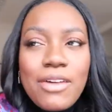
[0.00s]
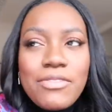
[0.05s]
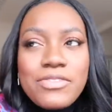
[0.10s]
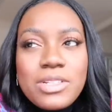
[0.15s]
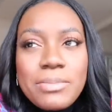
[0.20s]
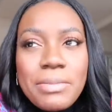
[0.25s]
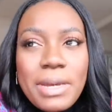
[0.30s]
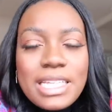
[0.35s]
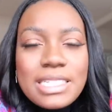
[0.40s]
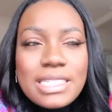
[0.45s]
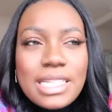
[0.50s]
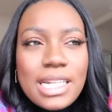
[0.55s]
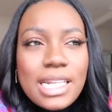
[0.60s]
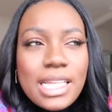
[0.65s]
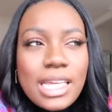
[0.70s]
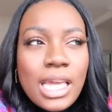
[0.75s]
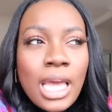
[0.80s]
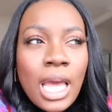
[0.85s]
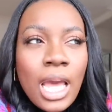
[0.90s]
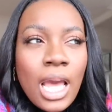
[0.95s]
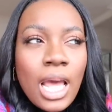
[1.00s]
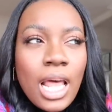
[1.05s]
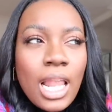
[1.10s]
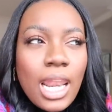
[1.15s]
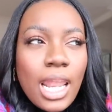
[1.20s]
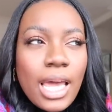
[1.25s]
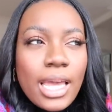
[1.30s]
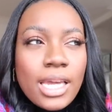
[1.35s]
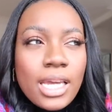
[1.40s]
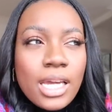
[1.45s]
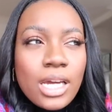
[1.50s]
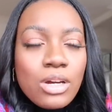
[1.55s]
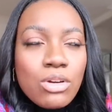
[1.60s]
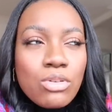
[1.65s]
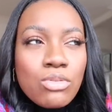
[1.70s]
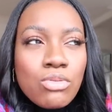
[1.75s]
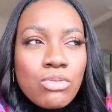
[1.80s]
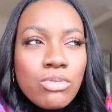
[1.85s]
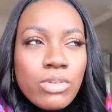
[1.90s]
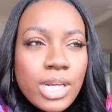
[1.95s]
have to basically like
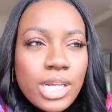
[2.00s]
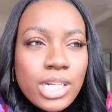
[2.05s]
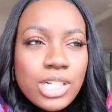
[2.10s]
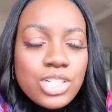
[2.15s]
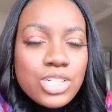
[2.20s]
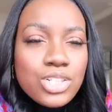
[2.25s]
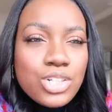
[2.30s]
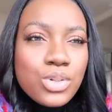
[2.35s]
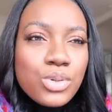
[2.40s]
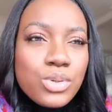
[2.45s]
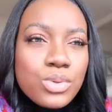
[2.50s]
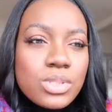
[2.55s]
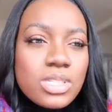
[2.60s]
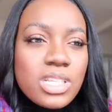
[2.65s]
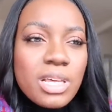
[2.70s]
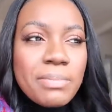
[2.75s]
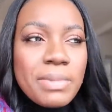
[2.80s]
reshoot